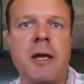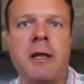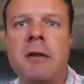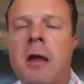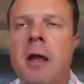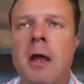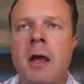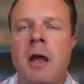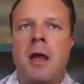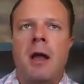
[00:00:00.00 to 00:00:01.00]
And
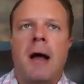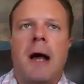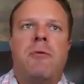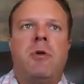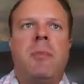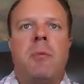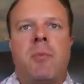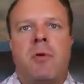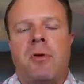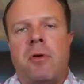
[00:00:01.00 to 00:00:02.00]
I
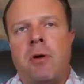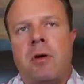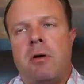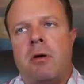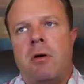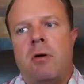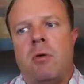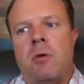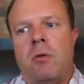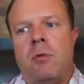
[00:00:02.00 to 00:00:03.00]
remember
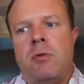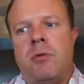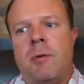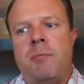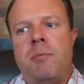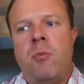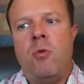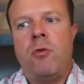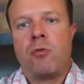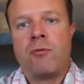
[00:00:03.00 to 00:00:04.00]
the
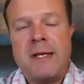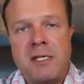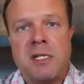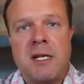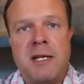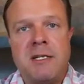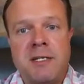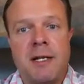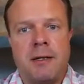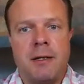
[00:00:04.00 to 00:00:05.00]
reason I
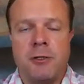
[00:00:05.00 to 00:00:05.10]
did it.